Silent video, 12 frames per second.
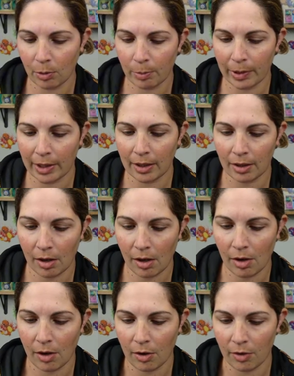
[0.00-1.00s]
bit
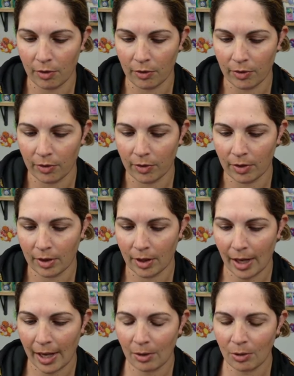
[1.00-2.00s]
of,
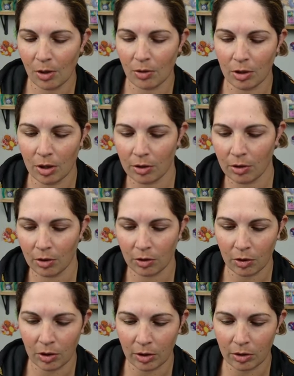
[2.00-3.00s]
I don't know, they're they're
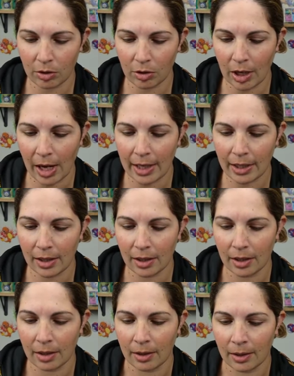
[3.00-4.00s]
they're they're kind
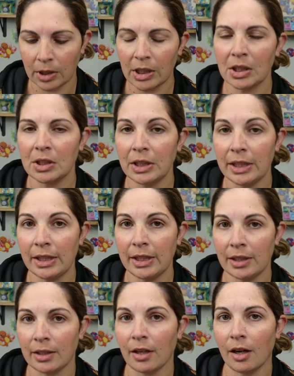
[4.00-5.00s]
of
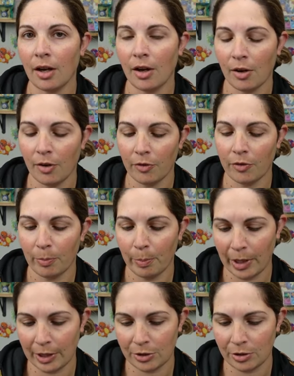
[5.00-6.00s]
clean of
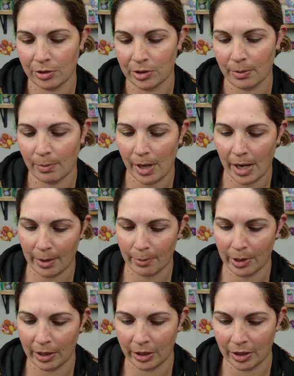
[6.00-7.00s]
pictures in my
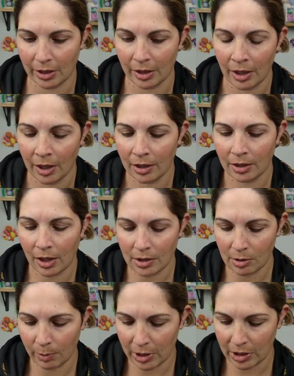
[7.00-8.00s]
opinion. Not so
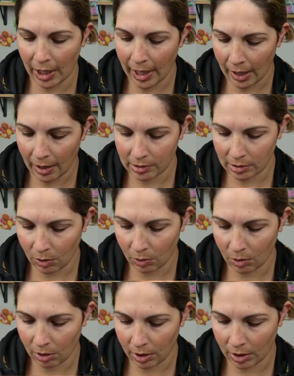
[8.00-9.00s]
much chaos going
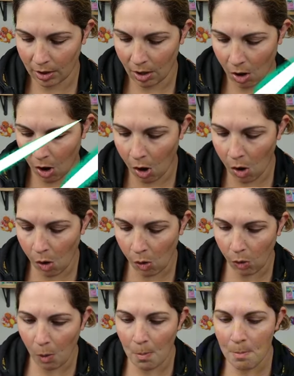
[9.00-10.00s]
on.
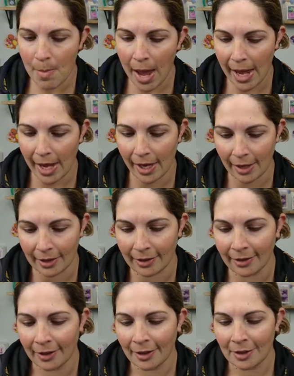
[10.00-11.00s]
Oh man.
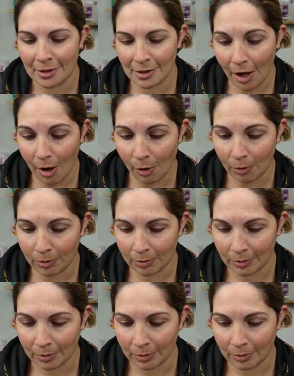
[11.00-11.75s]
So